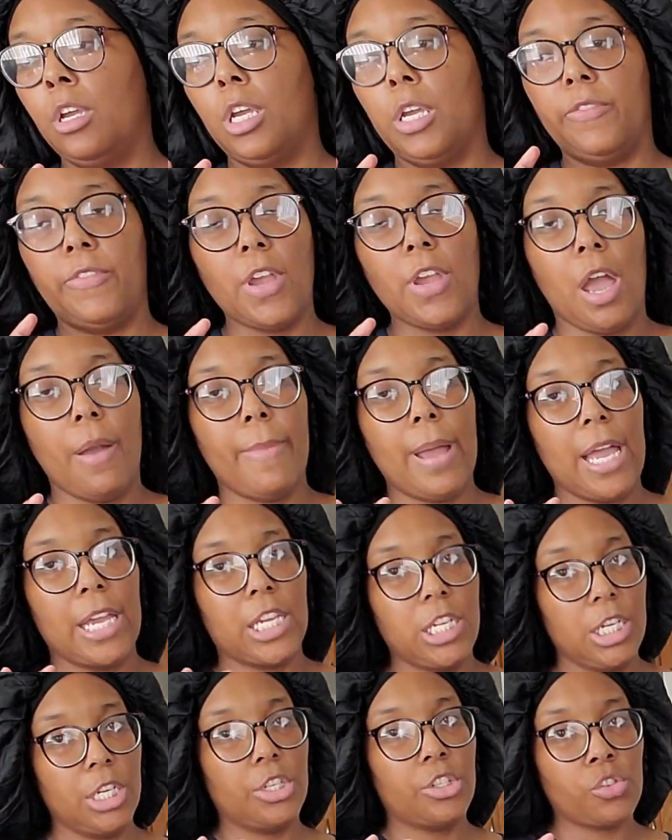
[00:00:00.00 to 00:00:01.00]
If y'all buy
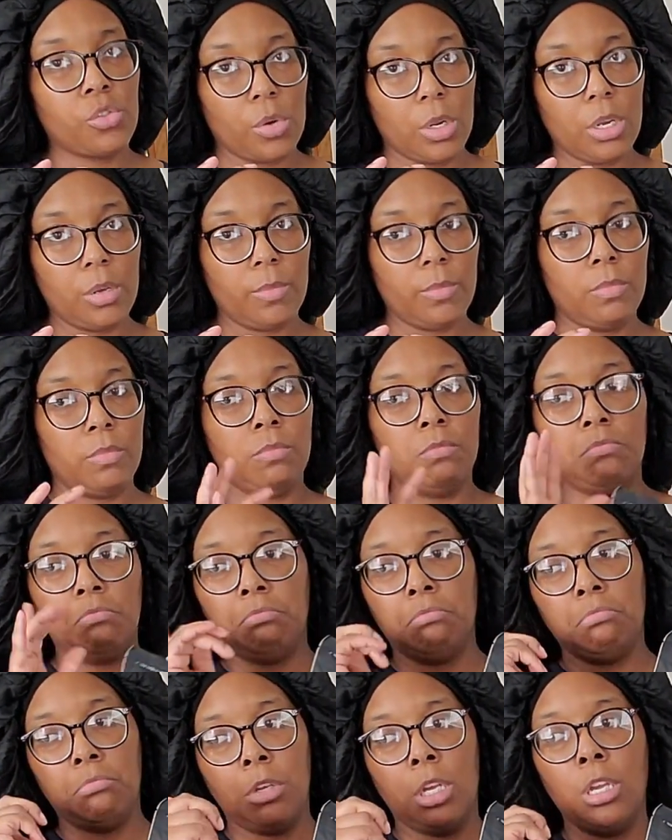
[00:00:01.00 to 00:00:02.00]
cooked shrimp,
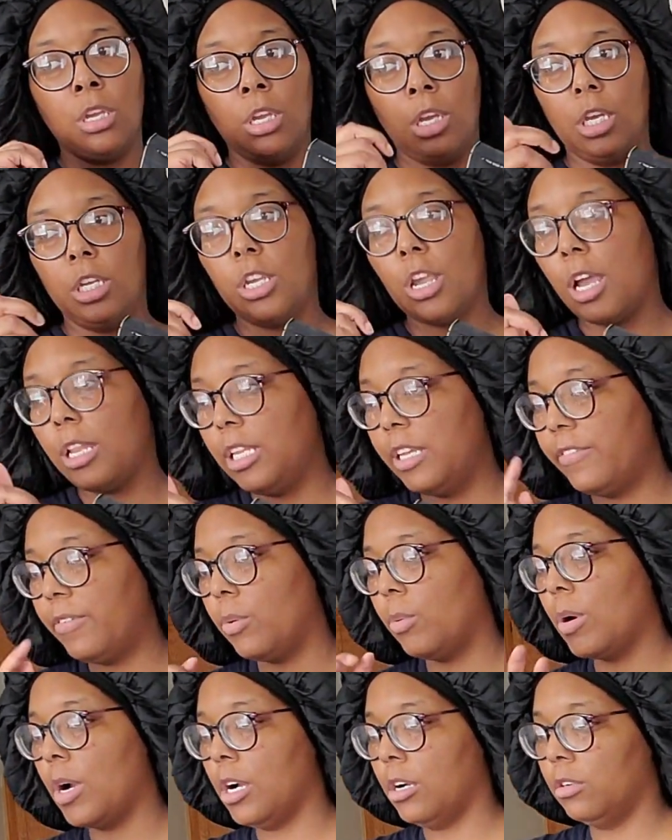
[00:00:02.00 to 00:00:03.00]
y'all living
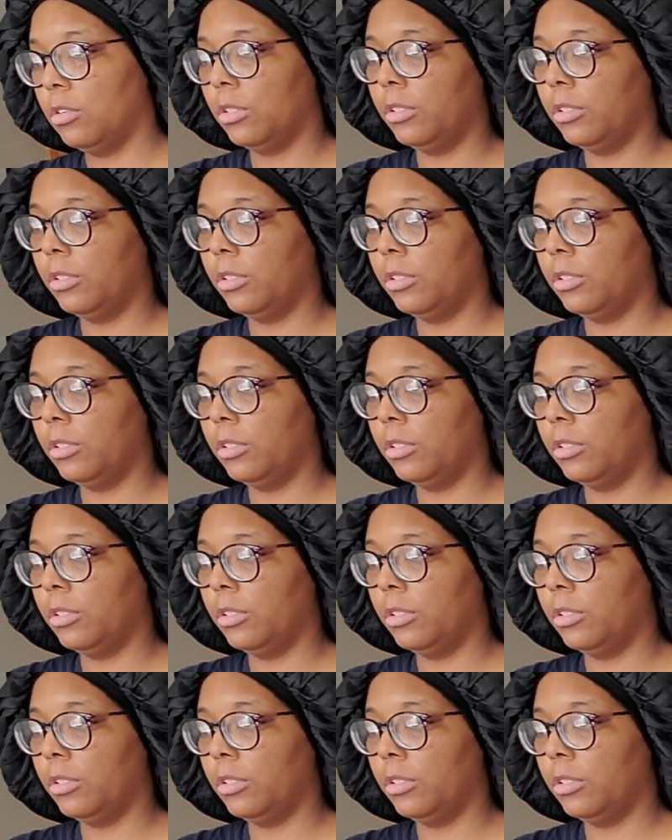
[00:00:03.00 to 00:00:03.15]
wrong.